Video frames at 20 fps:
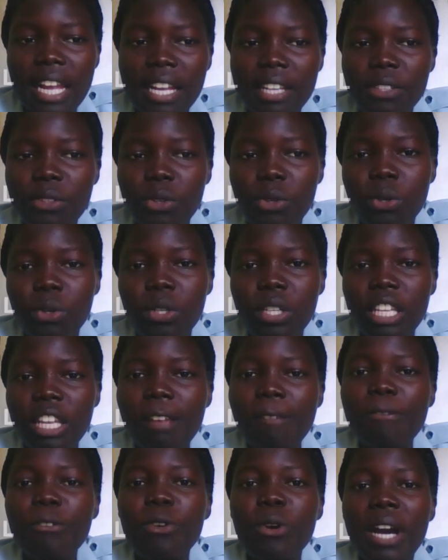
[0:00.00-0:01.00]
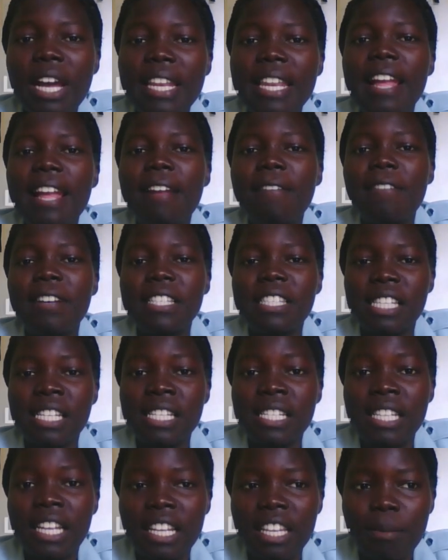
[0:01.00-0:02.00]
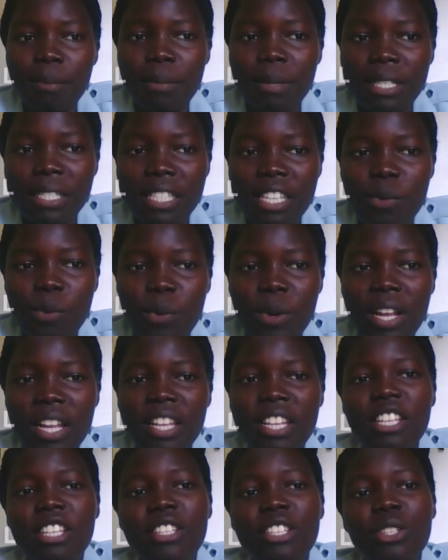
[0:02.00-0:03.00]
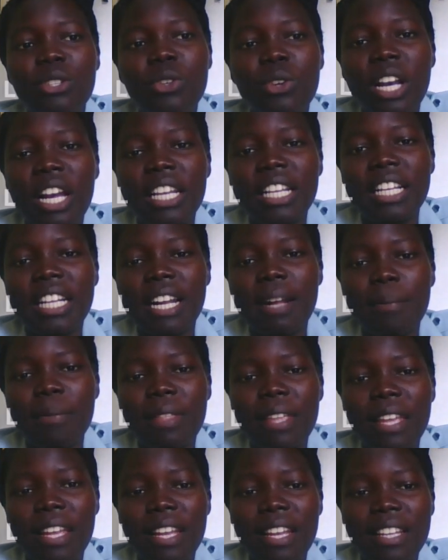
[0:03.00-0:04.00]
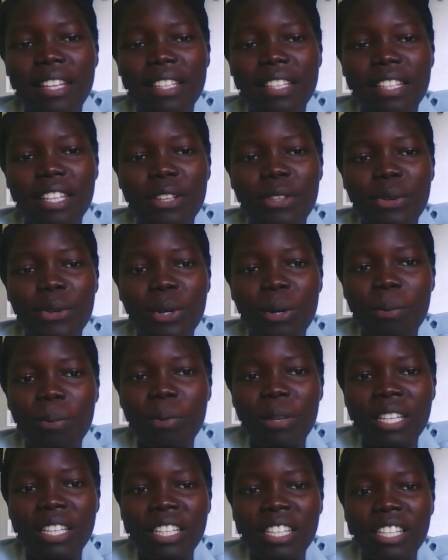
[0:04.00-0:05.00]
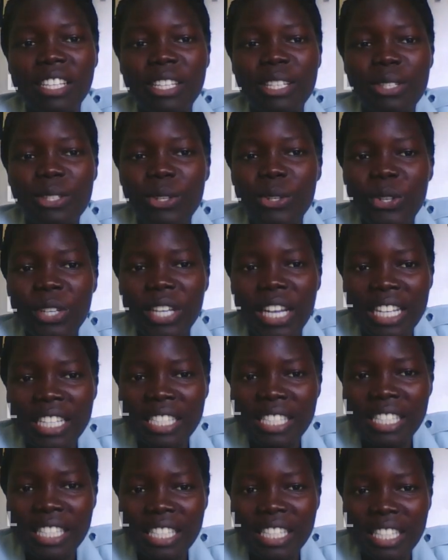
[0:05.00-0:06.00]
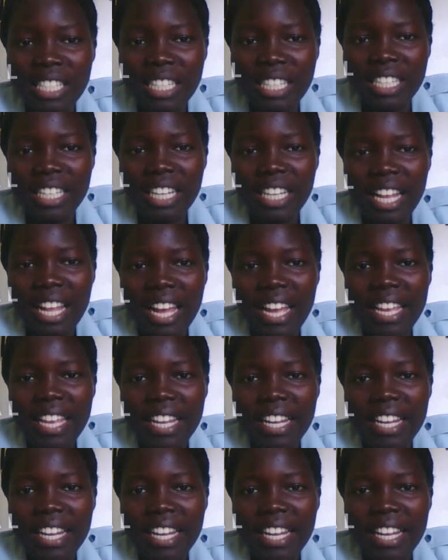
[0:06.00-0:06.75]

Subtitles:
If you had ever sent an email somewhere, you can come there, then you open. So you can see I have